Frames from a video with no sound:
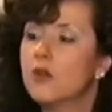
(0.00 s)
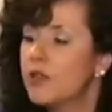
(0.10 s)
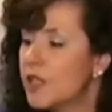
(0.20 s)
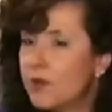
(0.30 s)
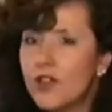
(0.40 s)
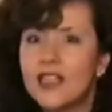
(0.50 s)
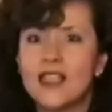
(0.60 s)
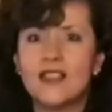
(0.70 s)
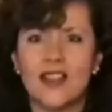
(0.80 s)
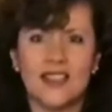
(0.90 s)
But the Buddha
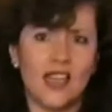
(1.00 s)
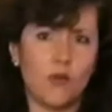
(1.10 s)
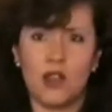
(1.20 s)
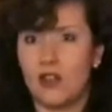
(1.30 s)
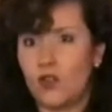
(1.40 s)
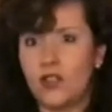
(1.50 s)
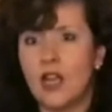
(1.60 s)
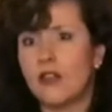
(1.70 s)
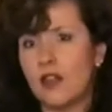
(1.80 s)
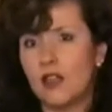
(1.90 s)
does not say, well, there's
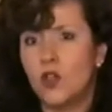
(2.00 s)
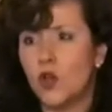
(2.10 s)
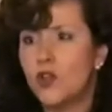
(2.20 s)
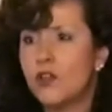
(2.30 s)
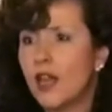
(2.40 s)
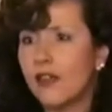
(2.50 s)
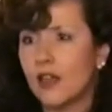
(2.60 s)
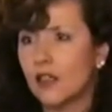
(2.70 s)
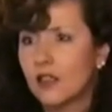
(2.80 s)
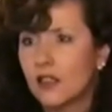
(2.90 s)
nothing, you know, you're
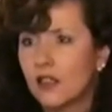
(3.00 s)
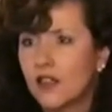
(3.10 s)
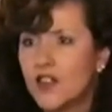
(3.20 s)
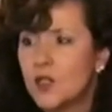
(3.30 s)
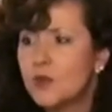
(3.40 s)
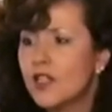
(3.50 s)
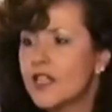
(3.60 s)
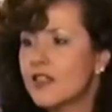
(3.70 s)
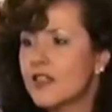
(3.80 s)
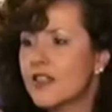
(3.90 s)
nothing. The Buddha
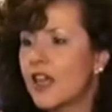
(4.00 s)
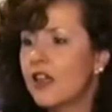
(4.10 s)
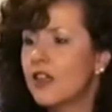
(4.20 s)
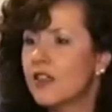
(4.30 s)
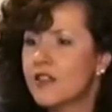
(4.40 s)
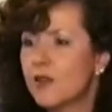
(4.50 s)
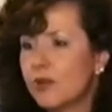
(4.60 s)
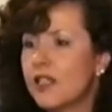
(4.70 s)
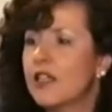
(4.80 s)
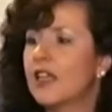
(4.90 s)
doesn't say,
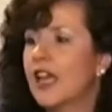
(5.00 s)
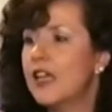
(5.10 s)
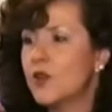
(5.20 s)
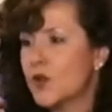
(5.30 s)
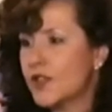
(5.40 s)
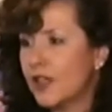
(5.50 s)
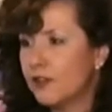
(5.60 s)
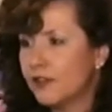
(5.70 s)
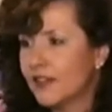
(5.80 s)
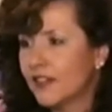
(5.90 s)
simply negate
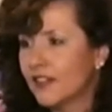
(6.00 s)
yourself,